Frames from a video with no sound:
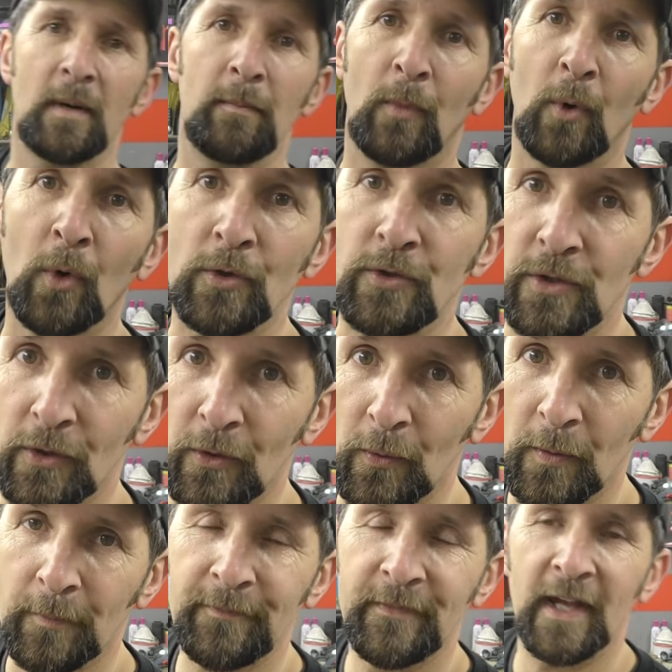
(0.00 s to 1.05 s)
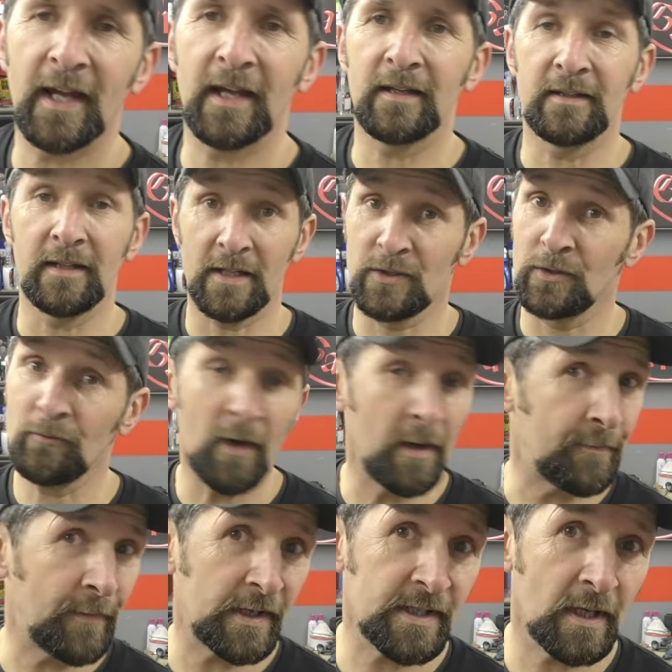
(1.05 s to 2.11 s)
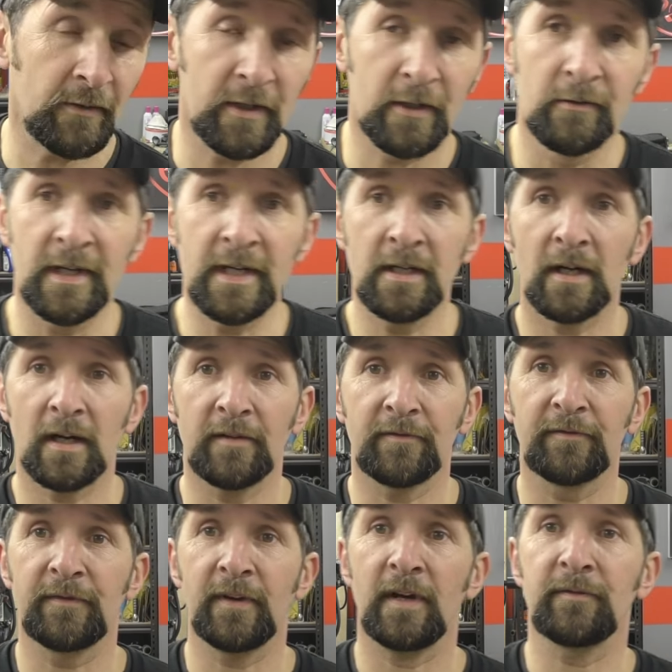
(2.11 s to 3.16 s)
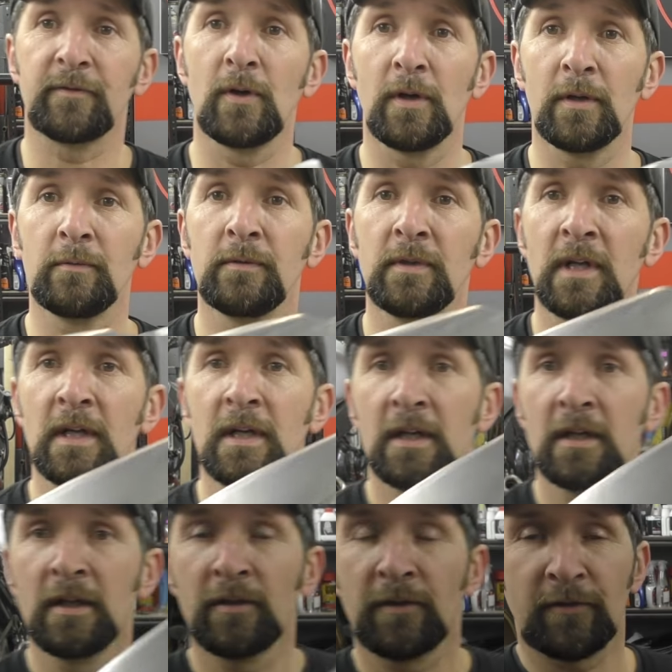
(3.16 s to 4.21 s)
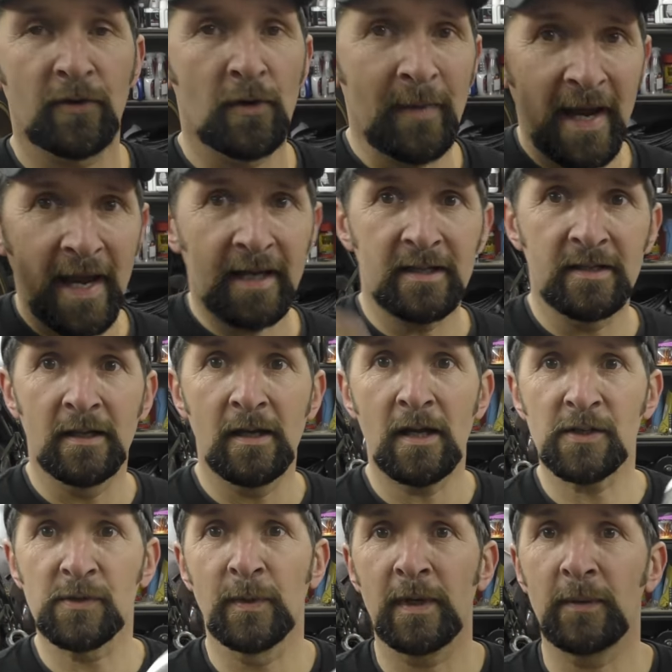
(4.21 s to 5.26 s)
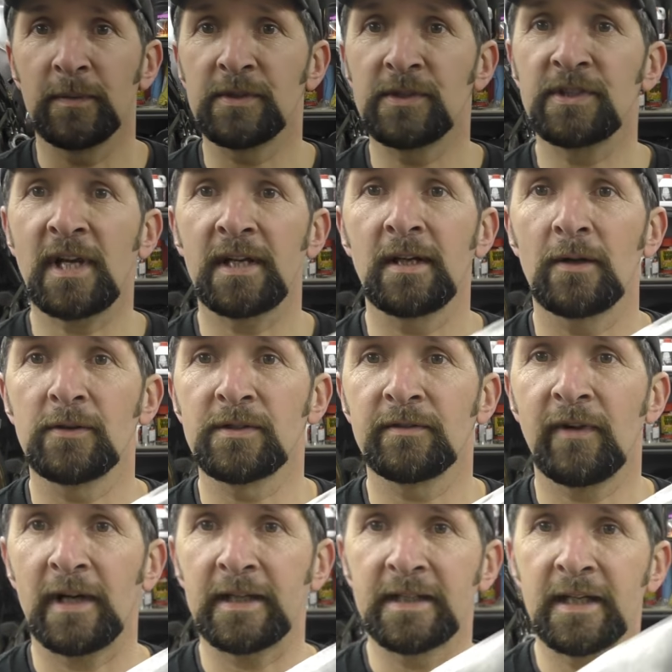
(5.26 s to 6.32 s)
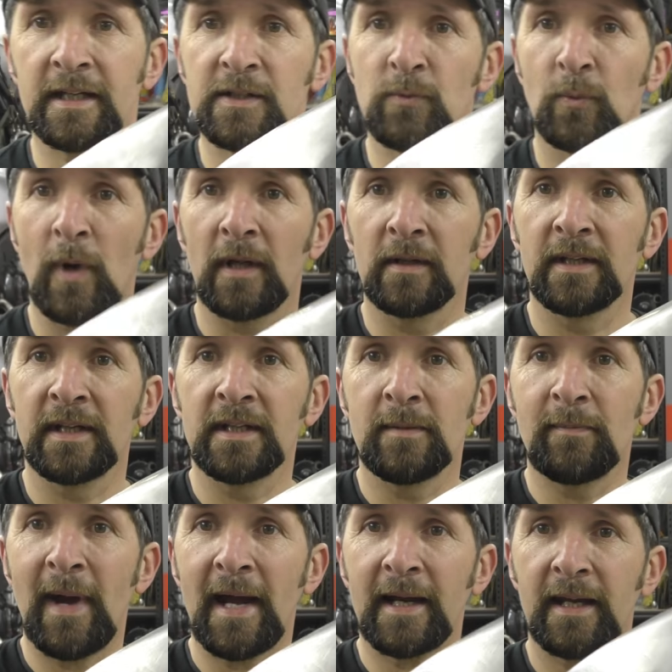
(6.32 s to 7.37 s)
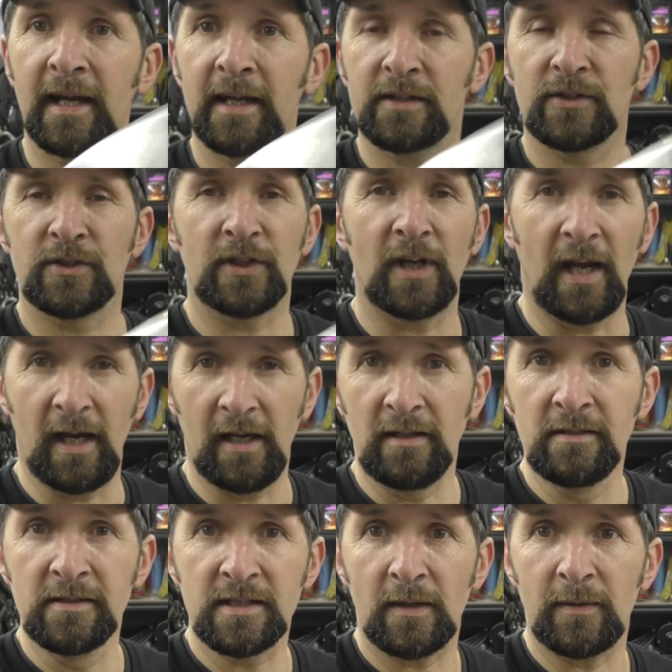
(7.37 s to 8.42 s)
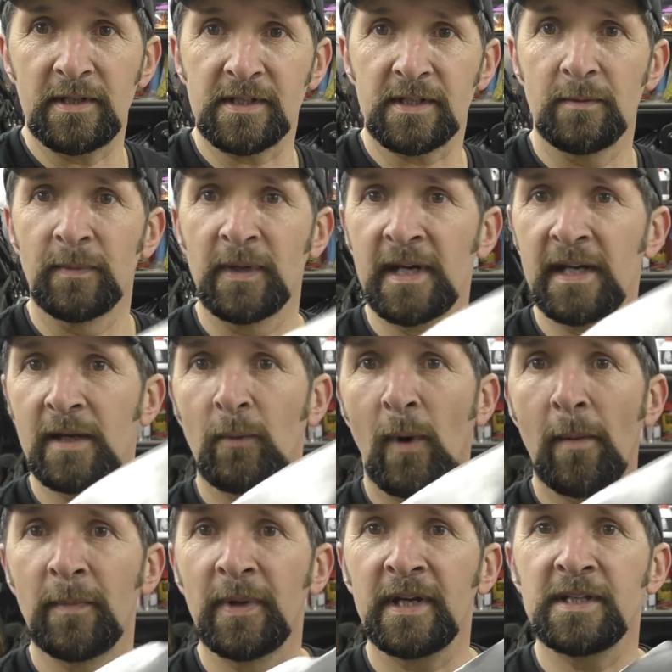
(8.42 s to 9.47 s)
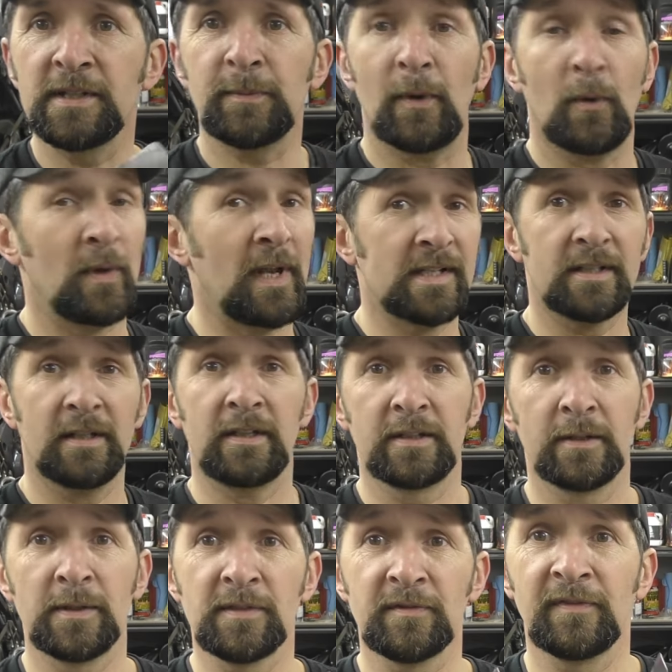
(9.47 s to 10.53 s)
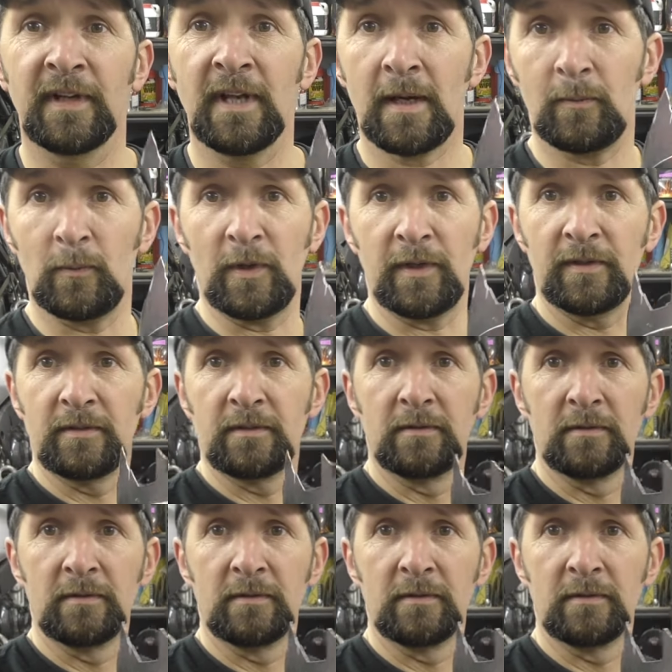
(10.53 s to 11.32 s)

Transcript: more to. And yes, you're right, I totally agree. I've, I've gone through my head in the last week was shed loads of ideas, welding the back edge in so it's completely one piece, but what that's going to do is fill up with